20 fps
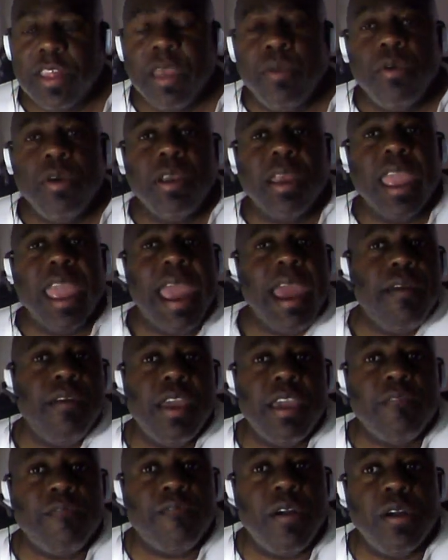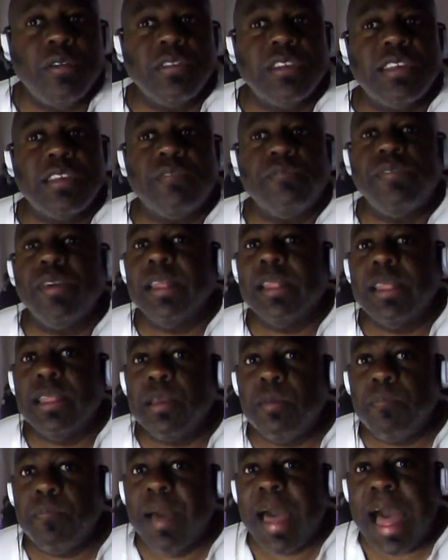They weren't carrying phones that fit in
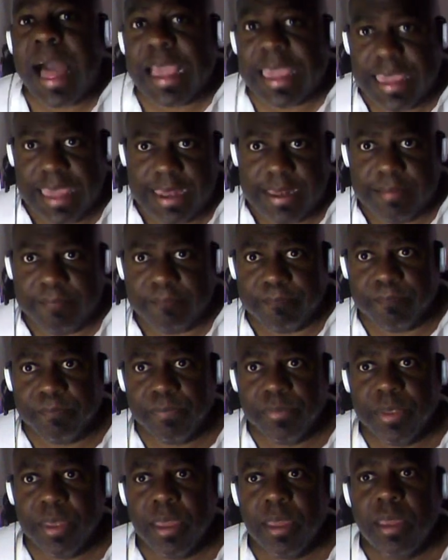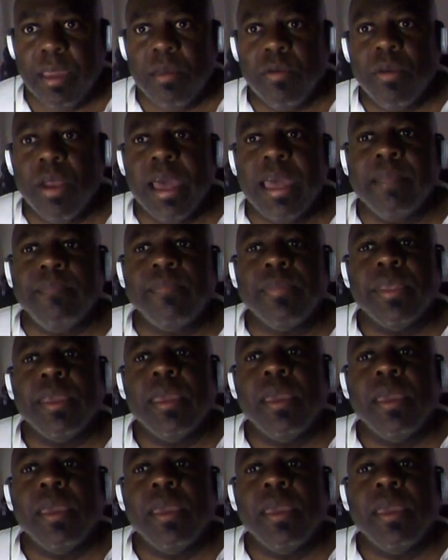their pocket, right?